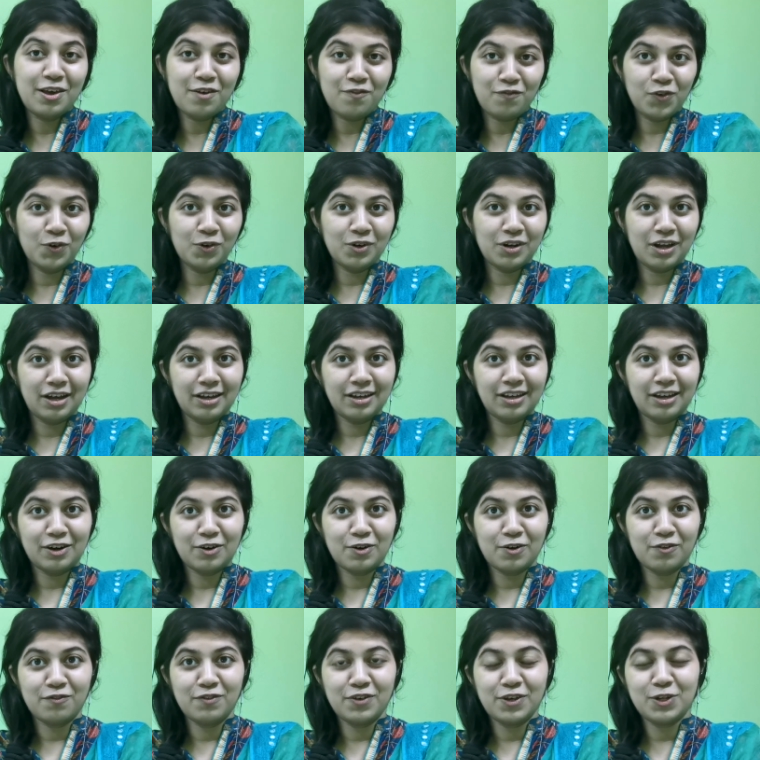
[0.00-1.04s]
If you like
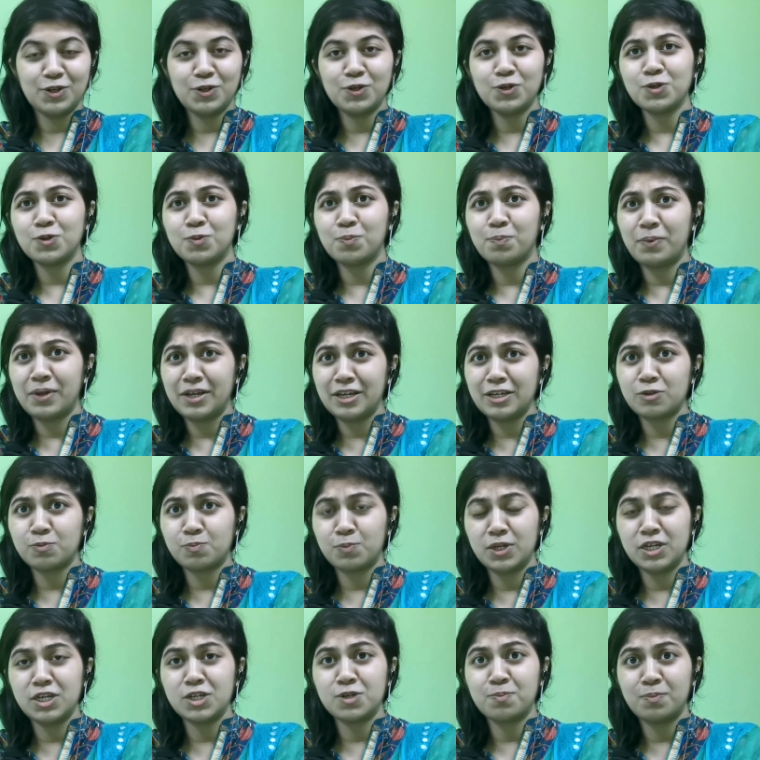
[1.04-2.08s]
our videos, please,
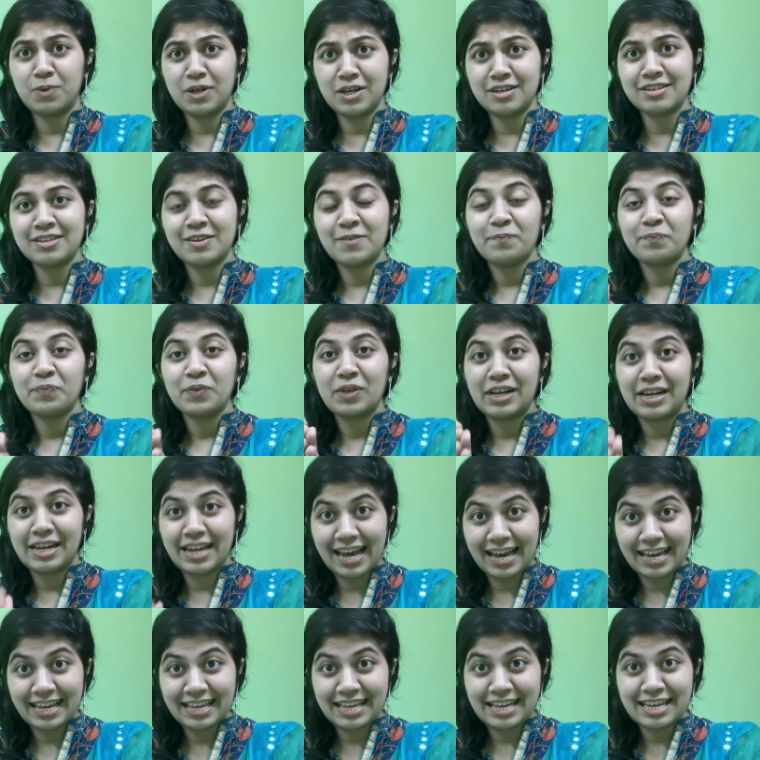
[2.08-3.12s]
please, please
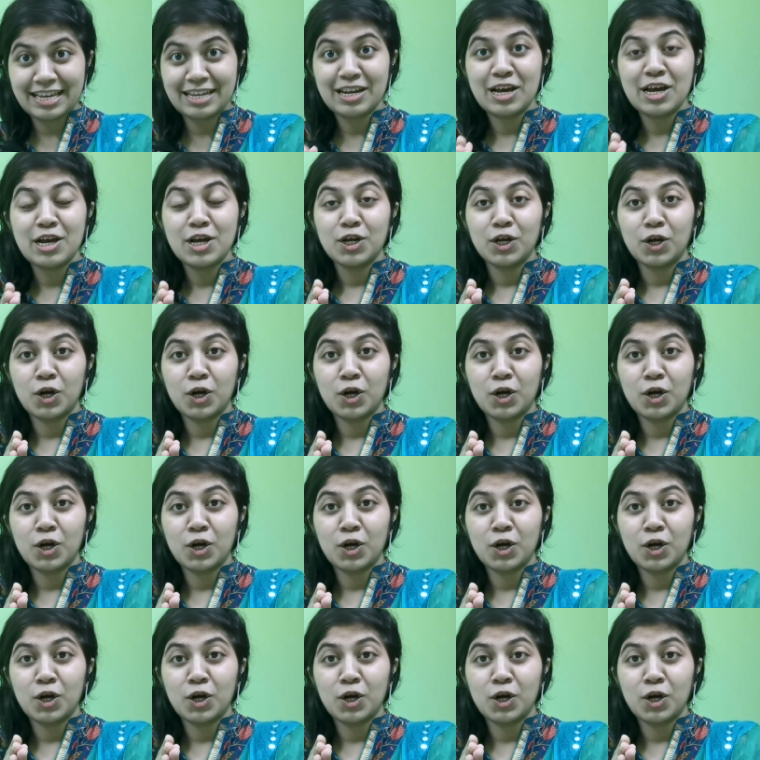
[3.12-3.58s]
like it.